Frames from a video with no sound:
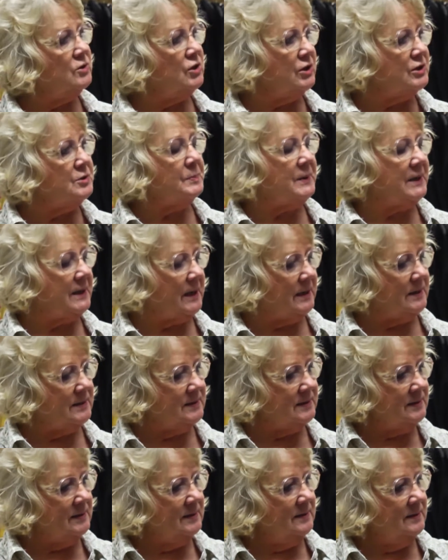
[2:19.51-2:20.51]
just
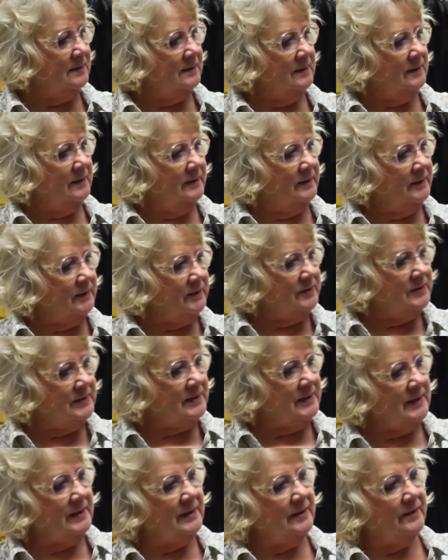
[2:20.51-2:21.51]
because you
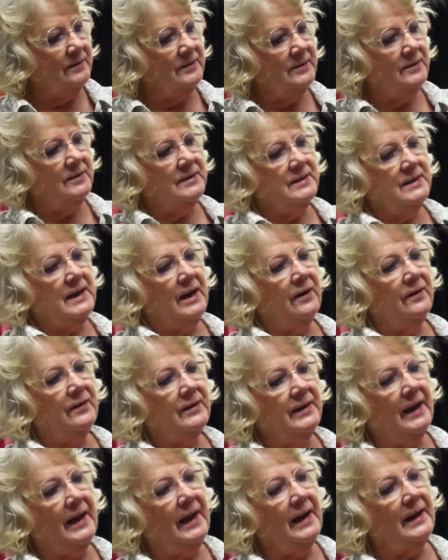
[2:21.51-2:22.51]
see they're just
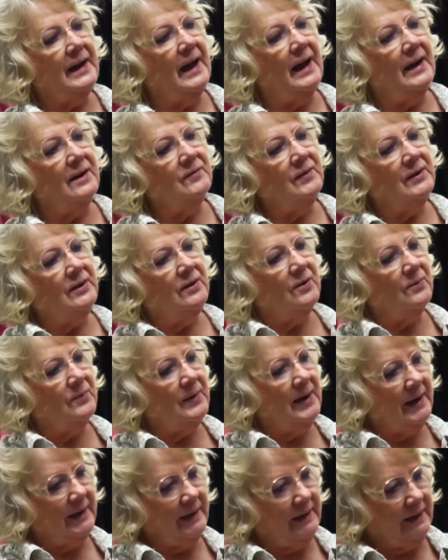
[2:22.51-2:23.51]
tearing the heck out of it
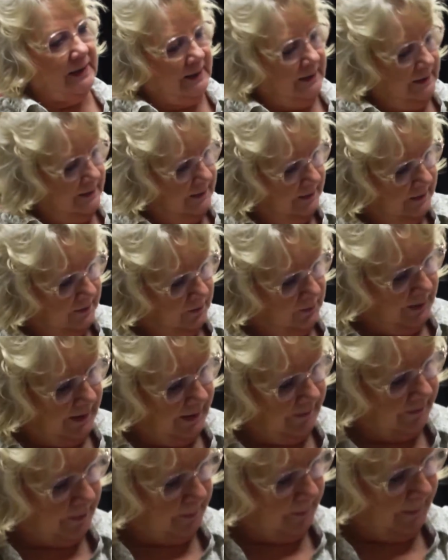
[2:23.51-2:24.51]
already. We'll
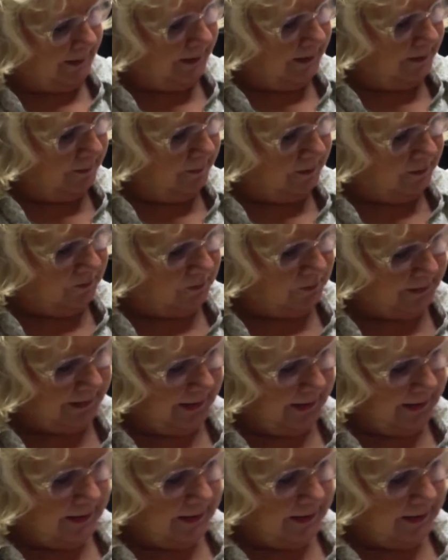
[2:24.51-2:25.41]
have to mend it before they